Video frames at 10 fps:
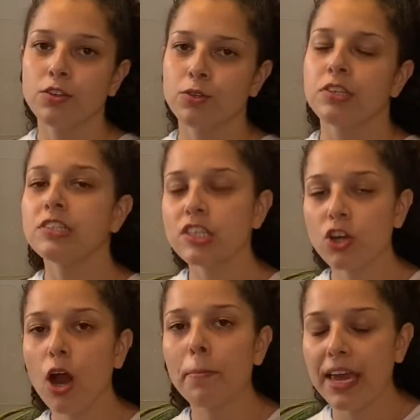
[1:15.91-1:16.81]
So since they're
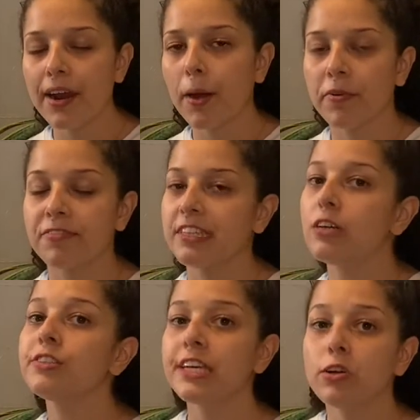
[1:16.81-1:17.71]
not made up of
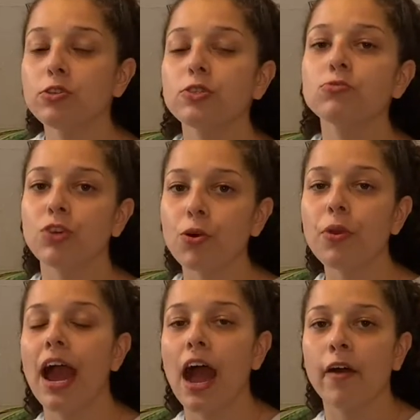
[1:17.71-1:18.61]
cells, they also don't
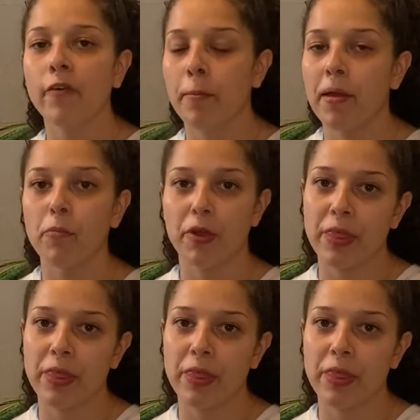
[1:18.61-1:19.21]
have a membrane.